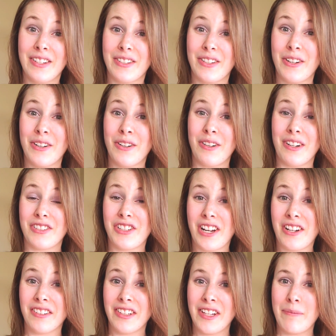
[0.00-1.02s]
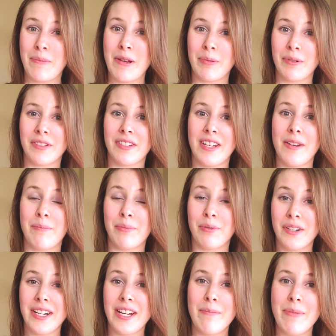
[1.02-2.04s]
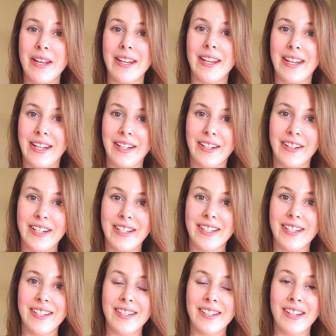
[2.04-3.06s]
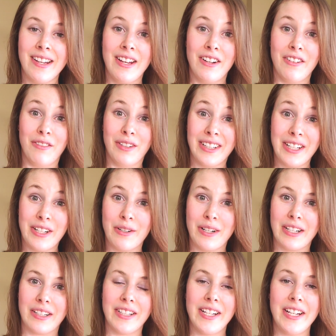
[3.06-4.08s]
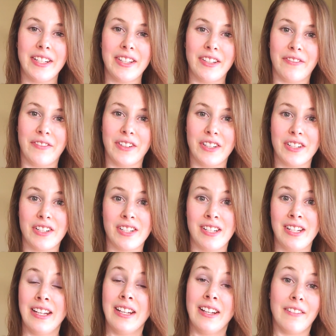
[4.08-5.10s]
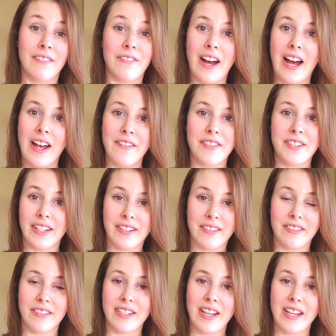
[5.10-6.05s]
So generally people see pretty big increases really quickly in the first 5, 6, or